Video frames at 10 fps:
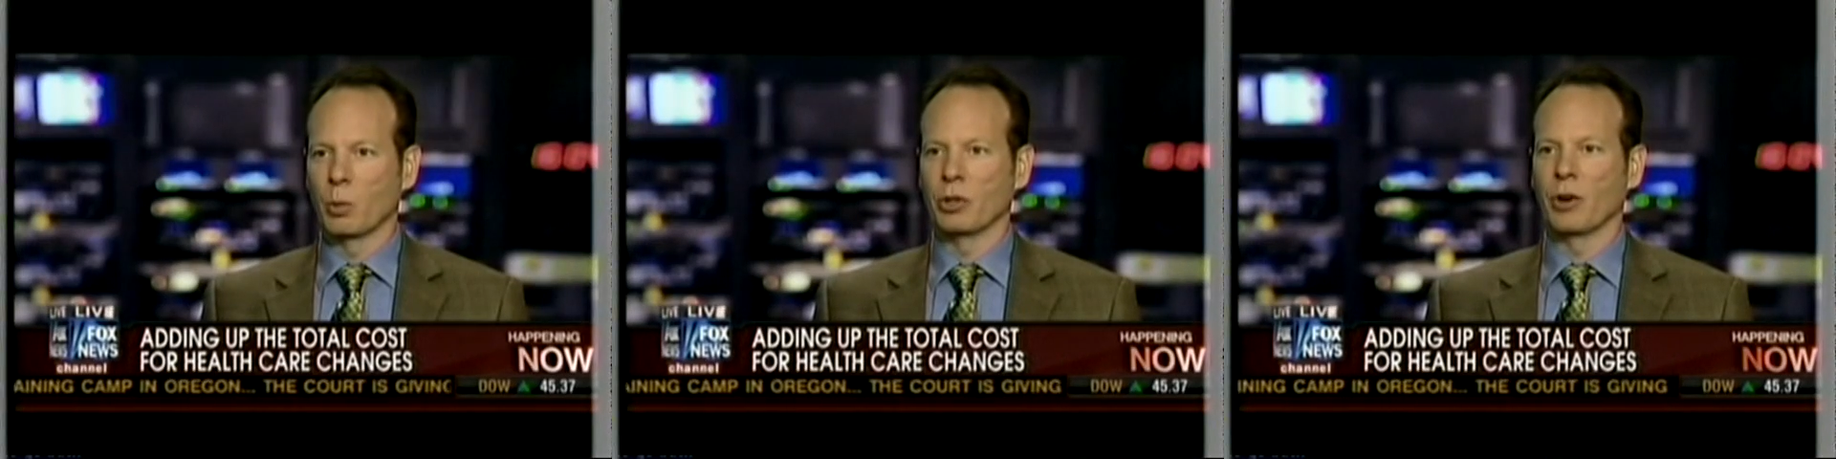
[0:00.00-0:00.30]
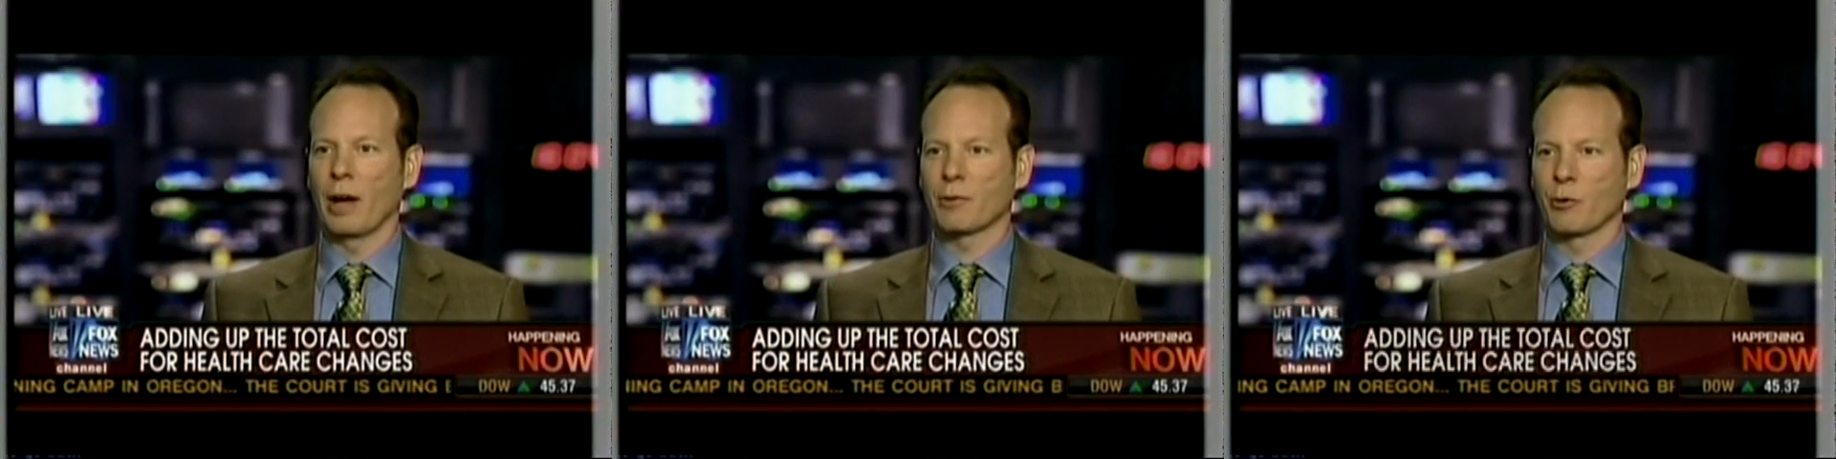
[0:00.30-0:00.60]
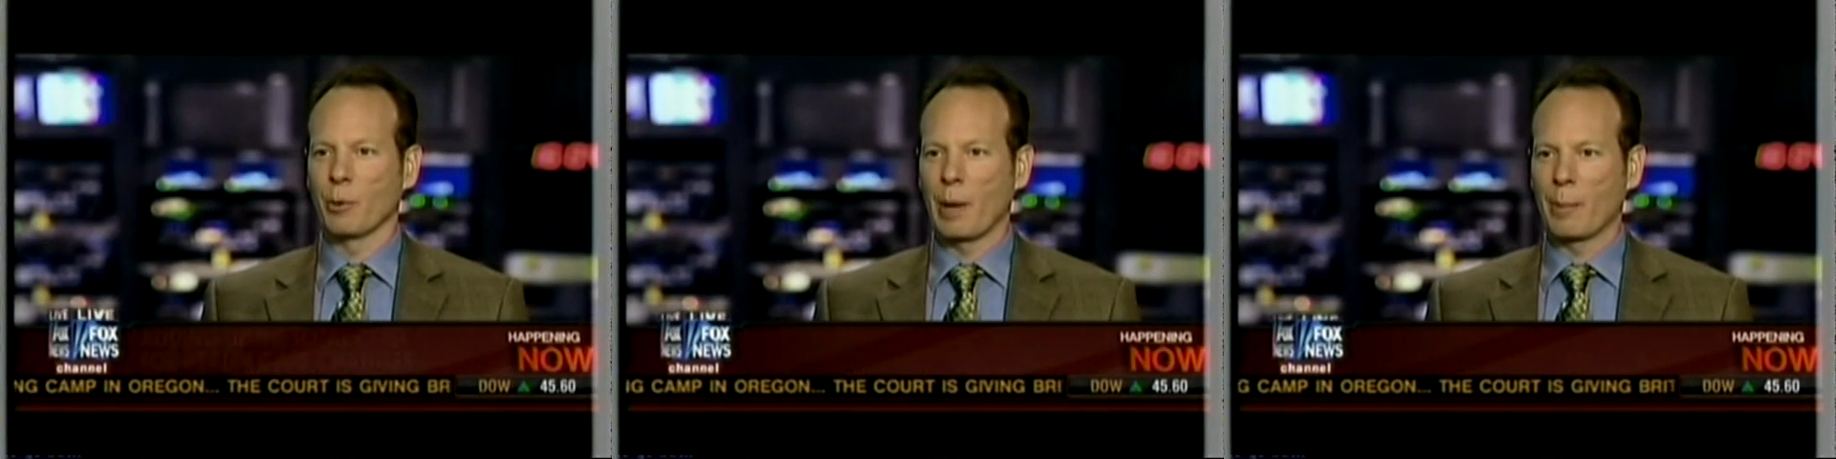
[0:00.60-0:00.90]
what you have
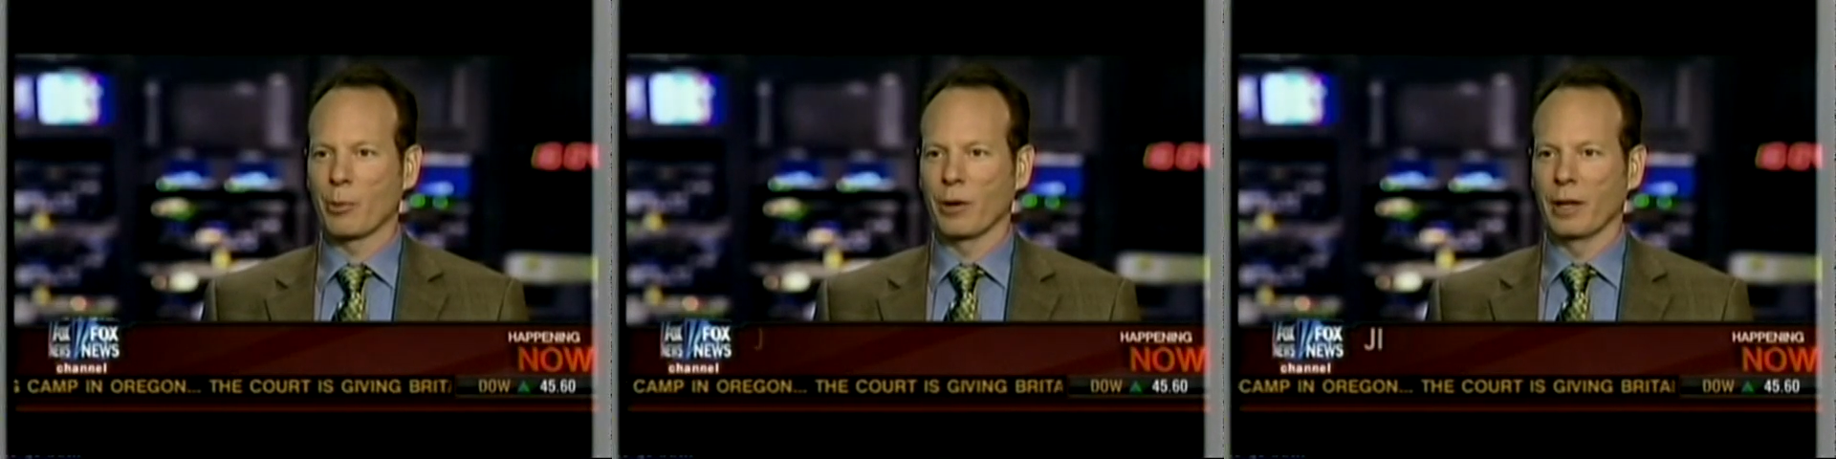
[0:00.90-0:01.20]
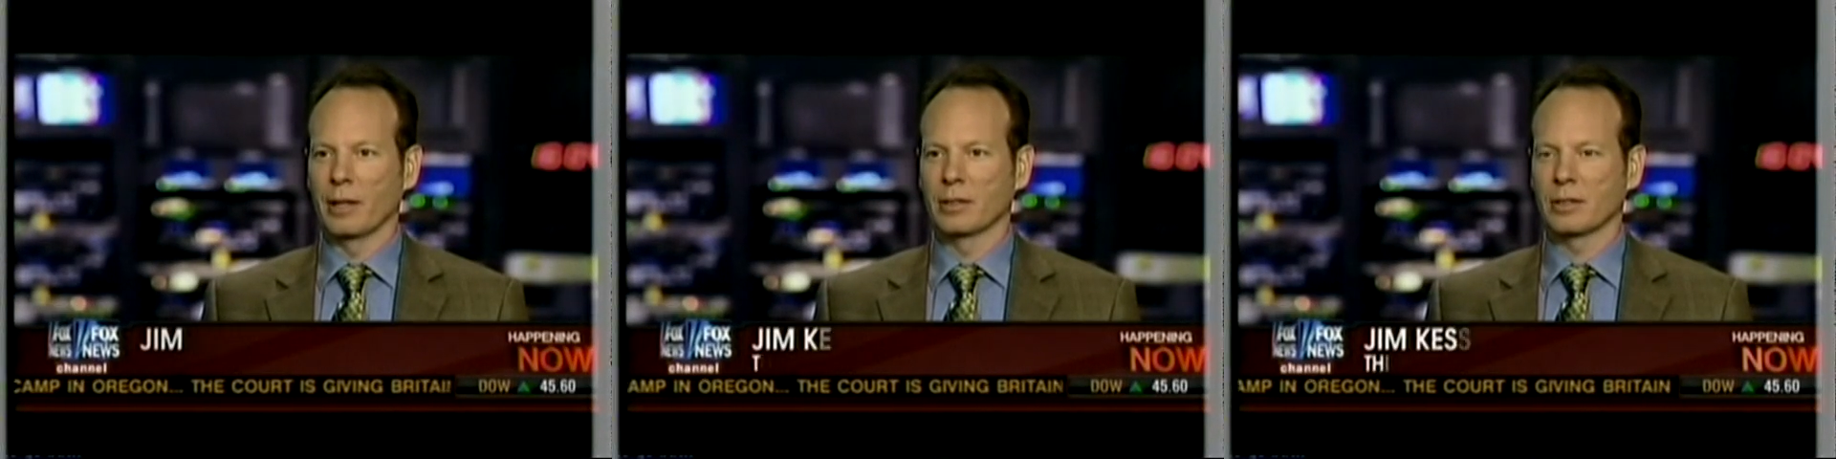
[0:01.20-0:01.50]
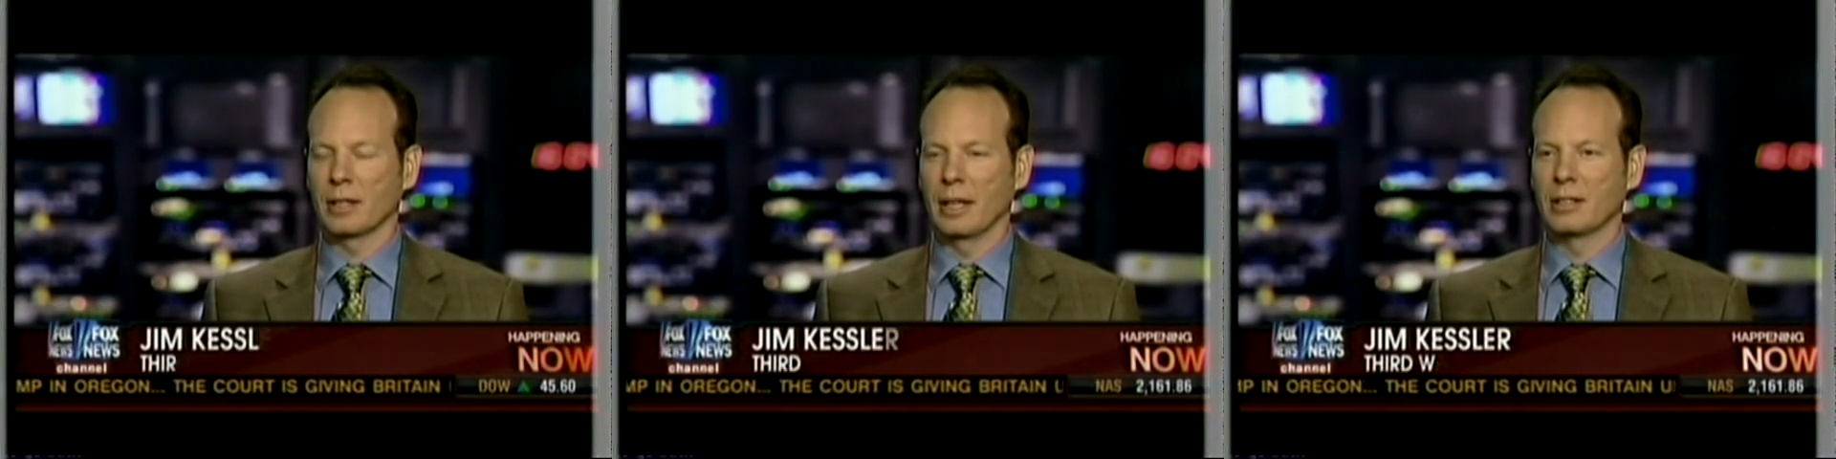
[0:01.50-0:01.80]
to remember
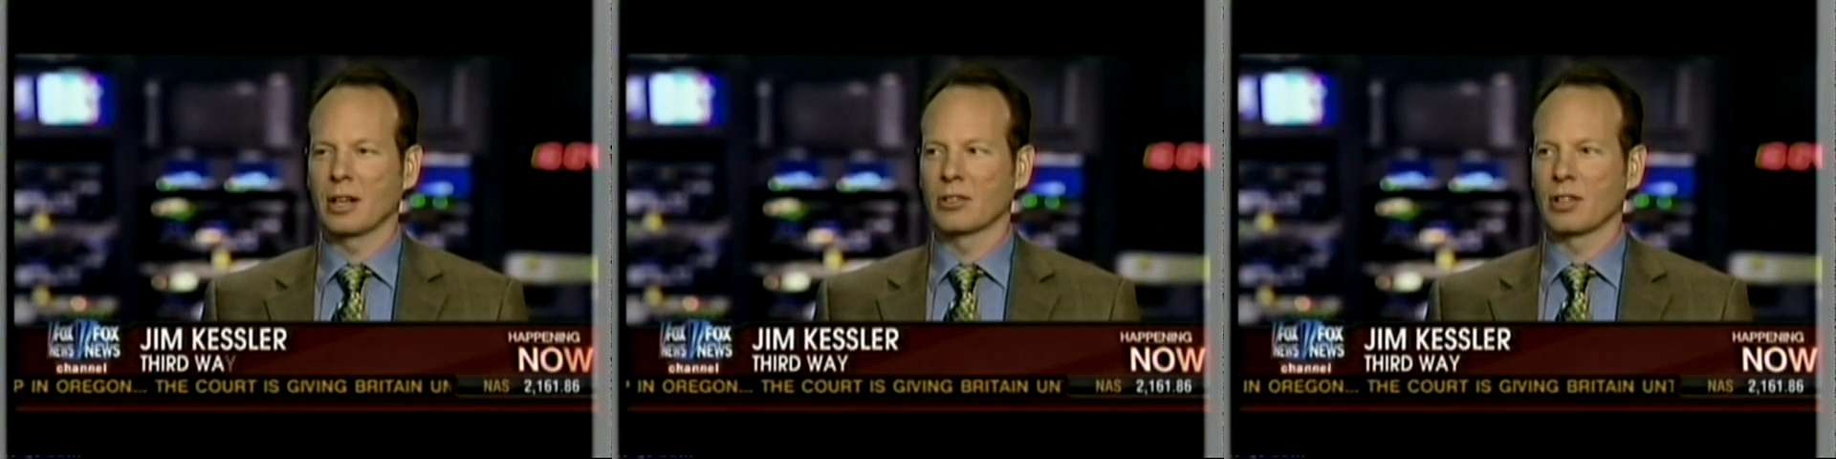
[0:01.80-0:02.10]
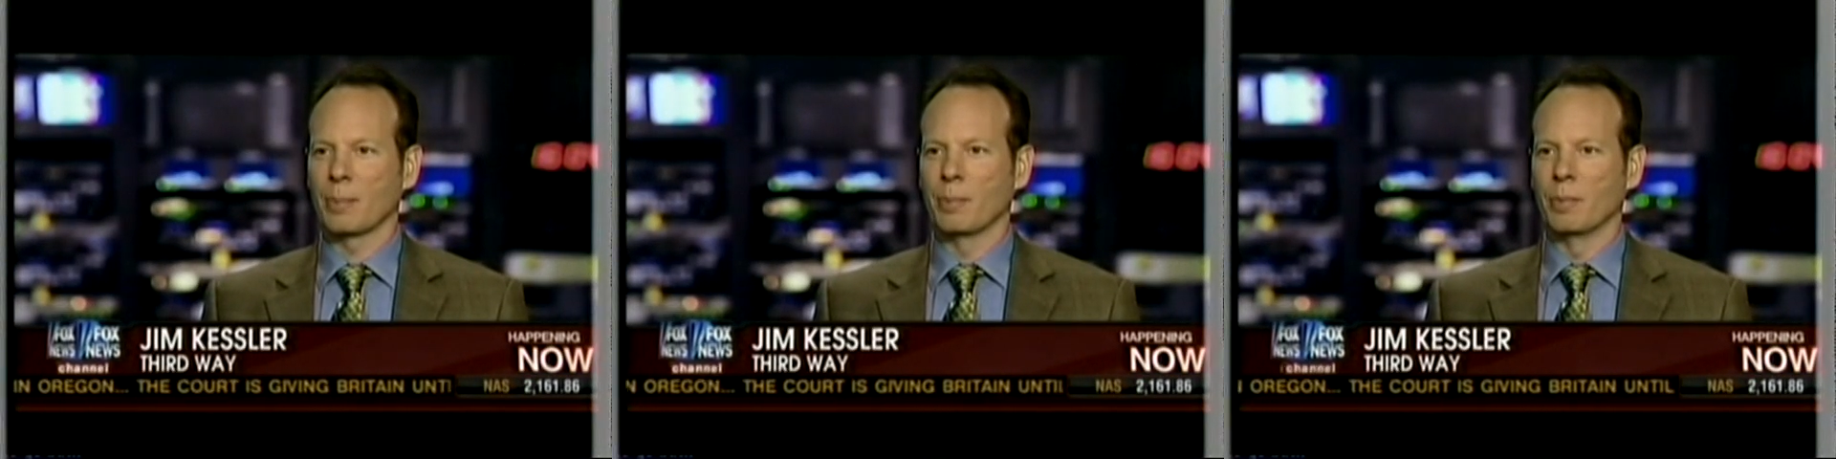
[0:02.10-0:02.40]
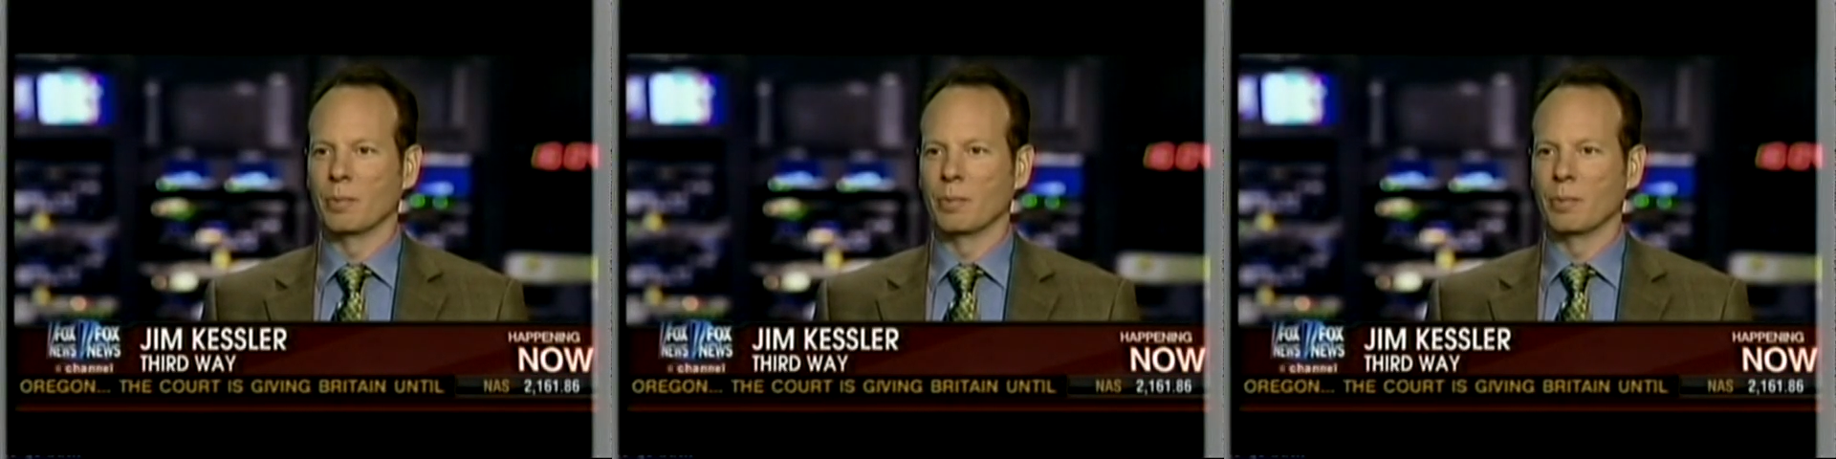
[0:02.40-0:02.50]
is it does that